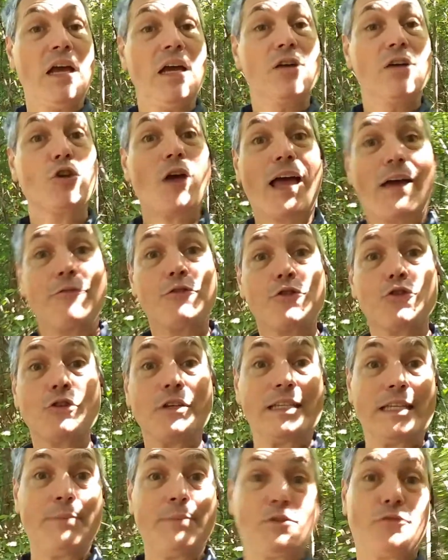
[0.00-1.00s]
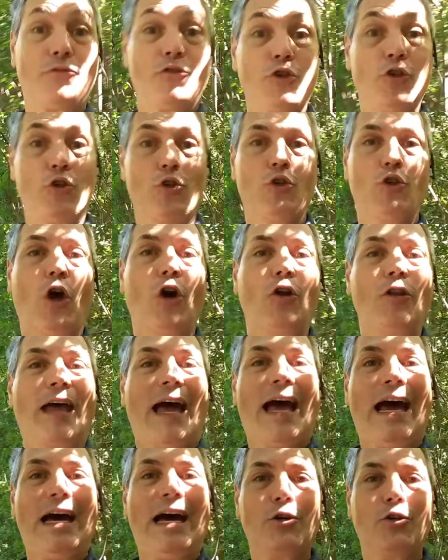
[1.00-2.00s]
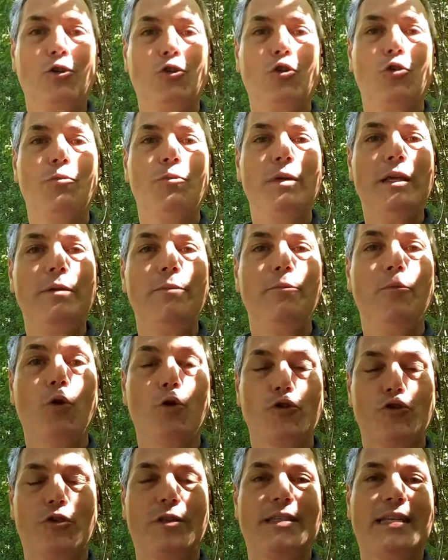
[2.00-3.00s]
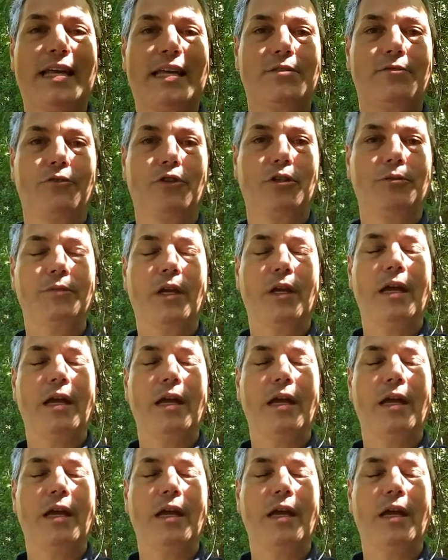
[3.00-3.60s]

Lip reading: So I have 3 tips for you on how to be more successful,